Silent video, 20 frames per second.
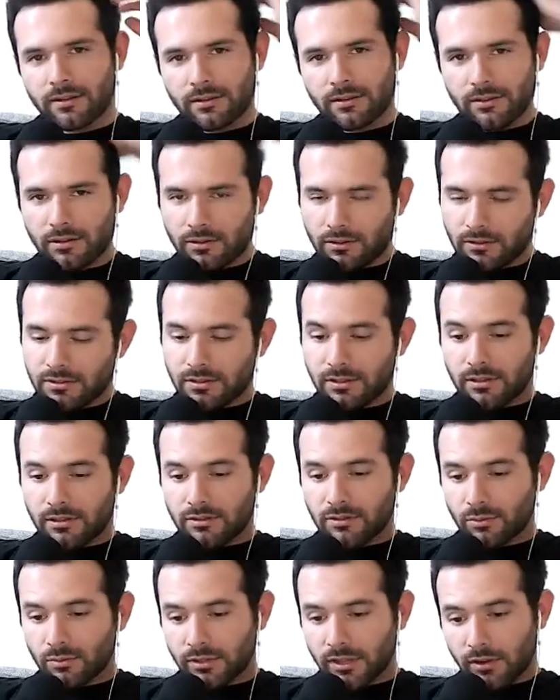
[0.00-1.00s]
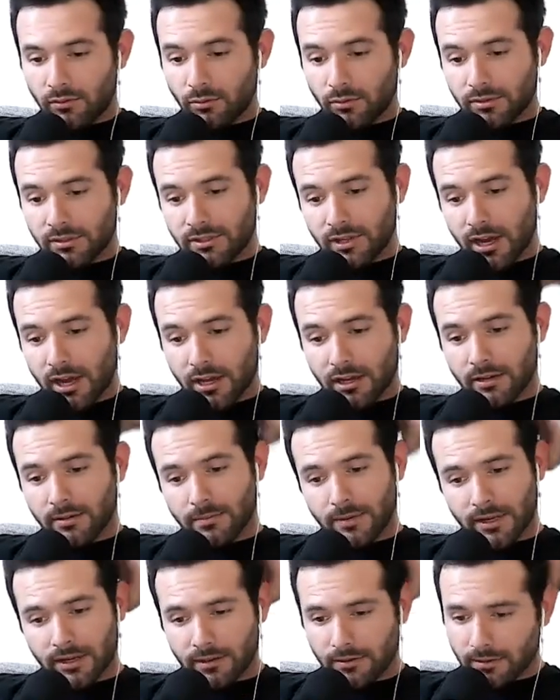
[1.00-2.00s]
know, it's the one that everyone's talking
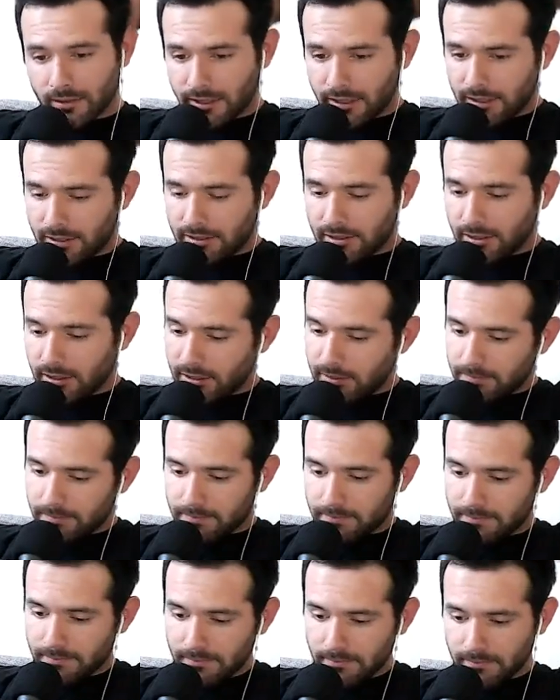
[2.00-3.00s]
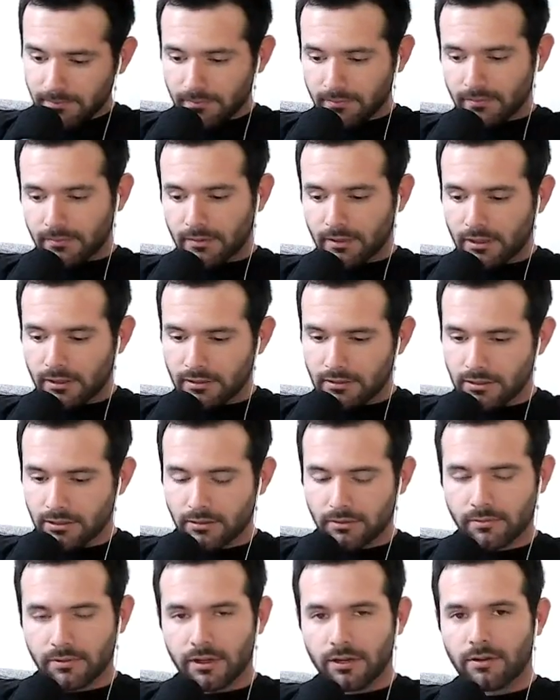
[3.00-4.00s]
about. Is Dylan
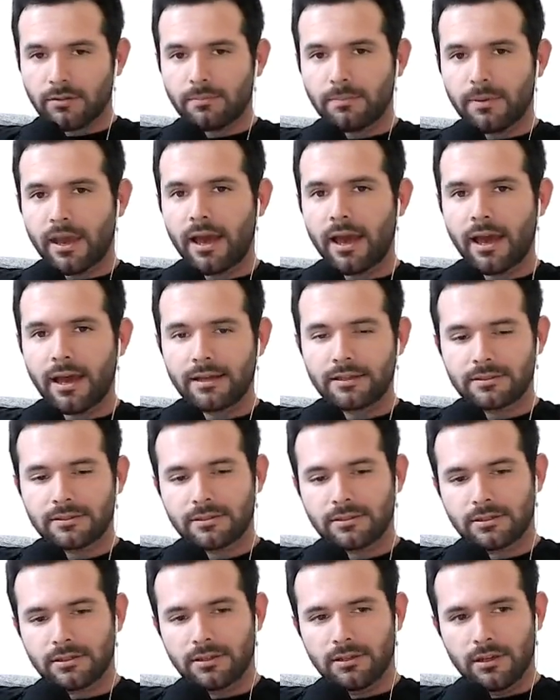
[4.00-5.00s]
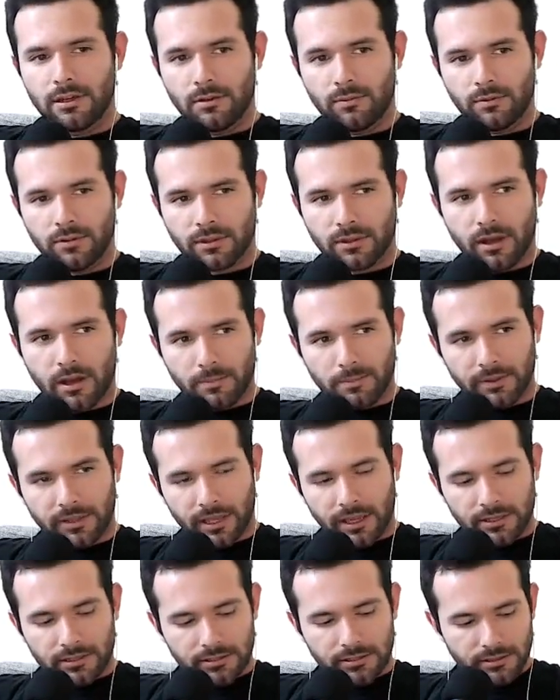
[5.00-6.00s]
Rieder passed with
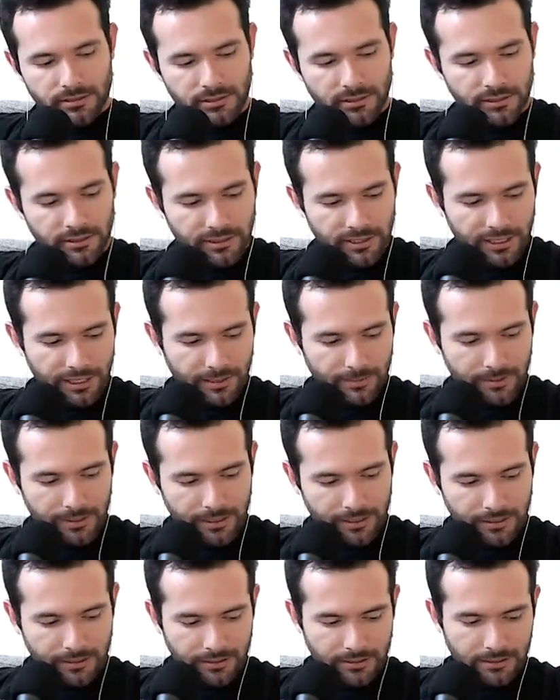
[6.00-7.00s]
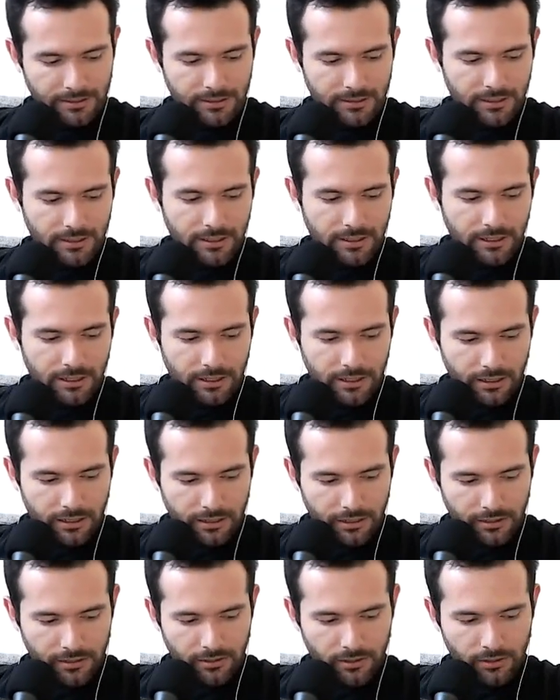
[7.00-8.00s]
complications to leukemia.
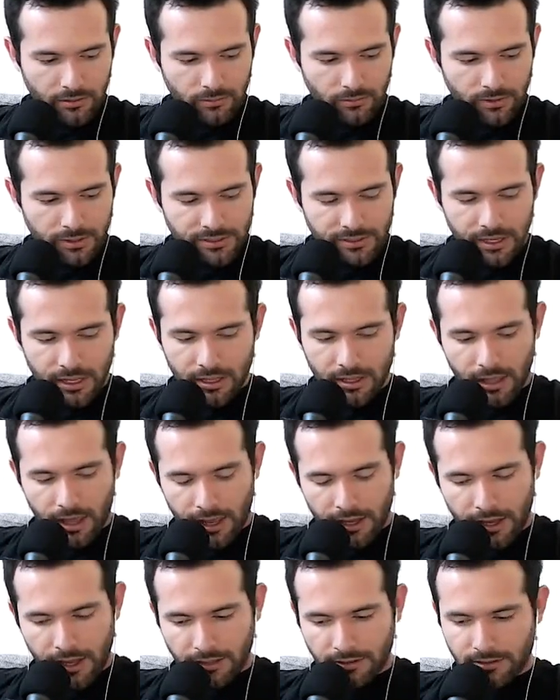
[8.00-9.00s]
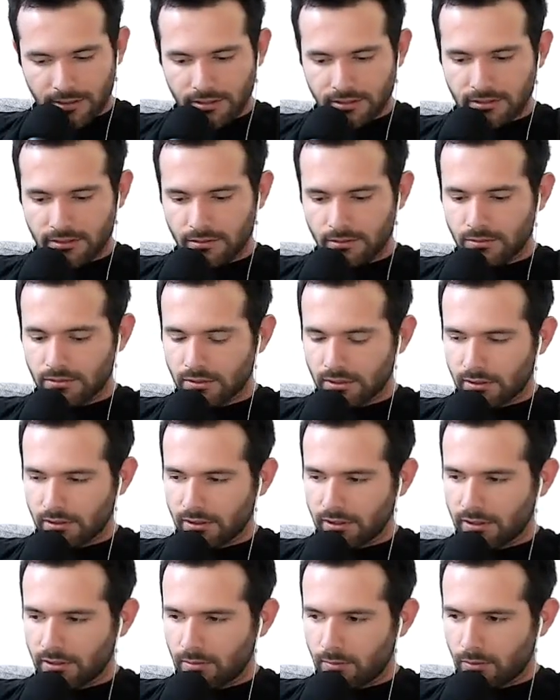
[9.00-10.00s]
The reason I got this news early in
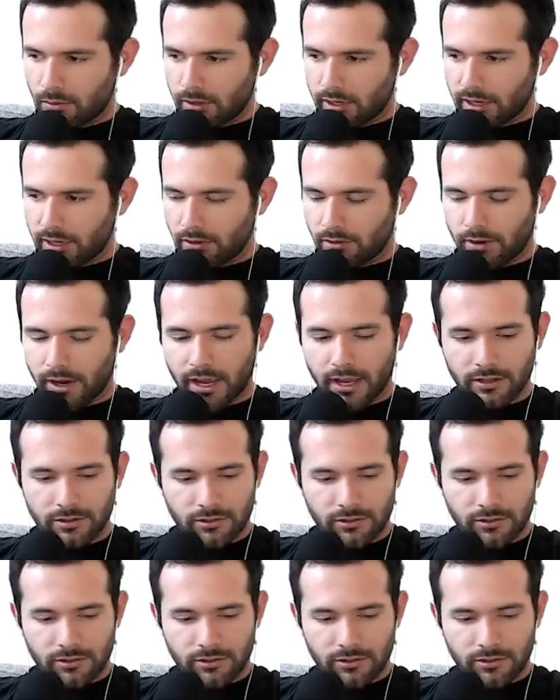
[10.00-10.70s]
the morning, Grant